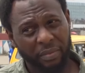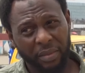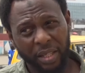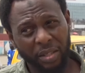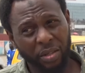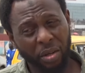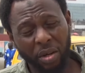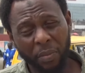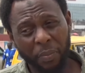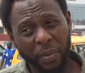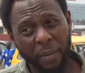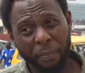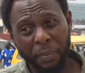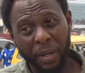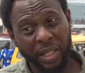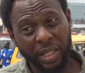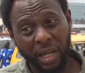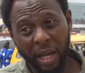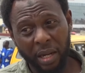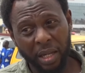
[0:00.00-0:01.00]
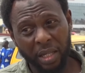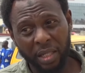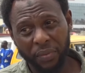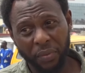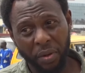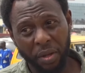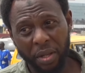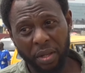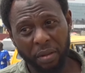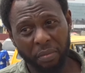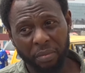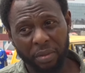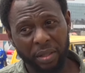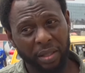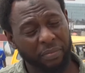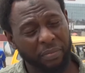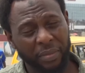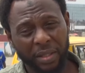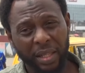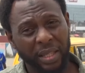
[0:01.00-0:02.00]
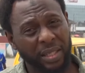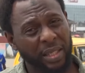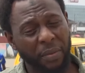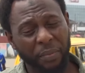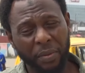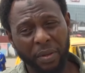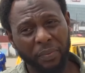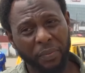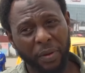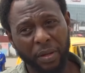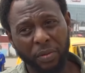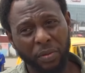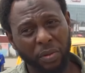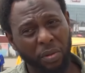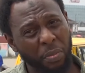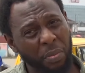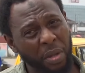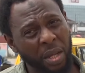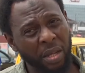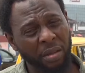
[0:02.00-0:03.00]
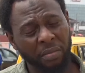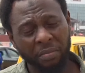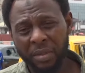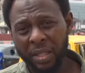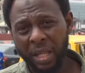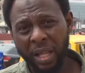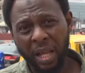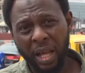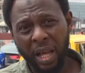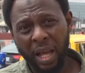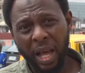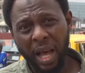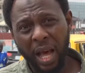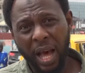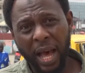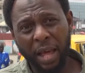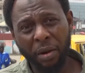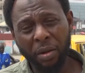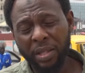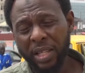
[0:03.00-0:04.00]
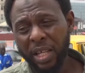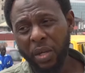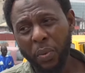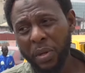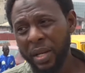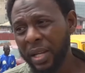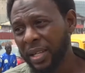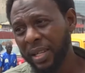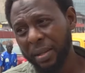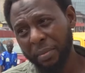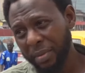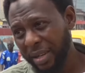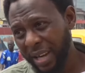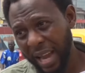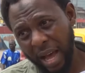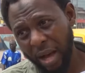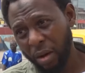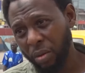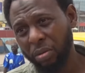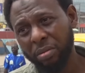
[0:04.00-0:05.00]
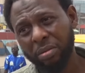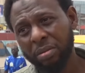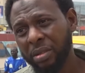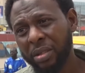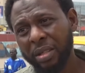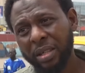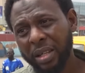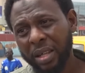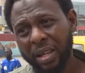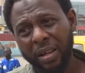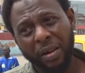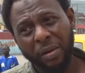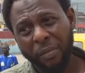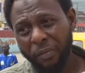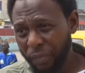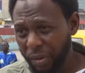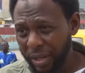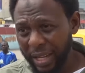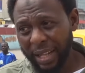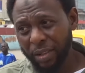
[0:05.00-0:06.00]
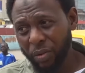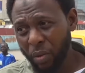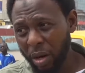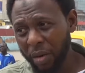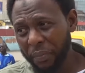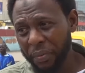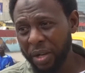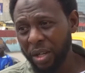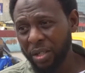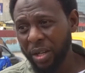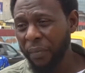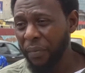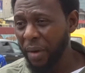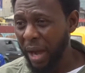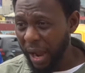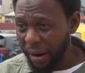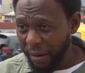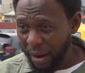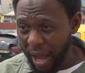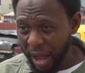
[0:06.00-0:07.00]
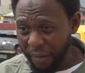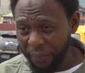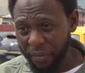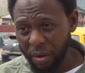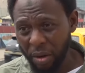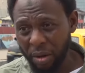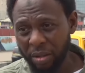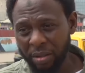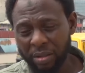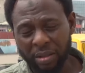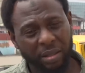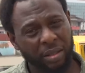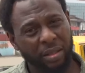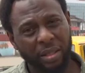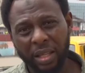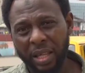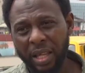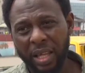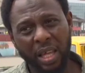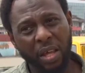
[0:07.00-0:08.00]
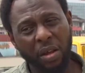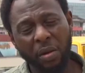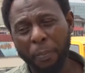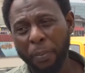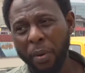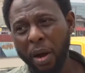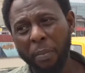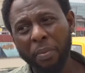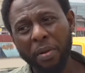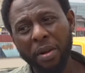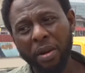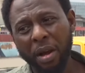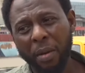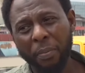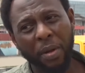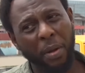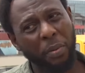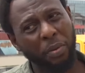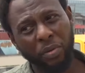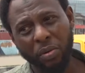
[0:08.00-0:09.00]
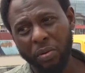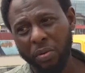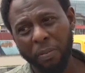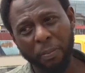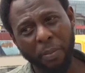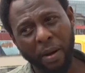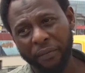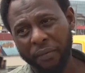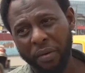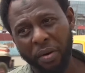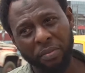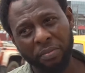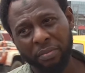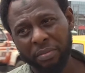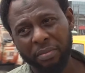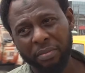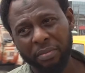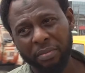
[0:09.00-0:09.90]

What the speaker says: It's going to be a big challenge for him. It's a big challenge. To me, I don't think we need him now. For that qualification for AFCON, he'll probably not be able to perform.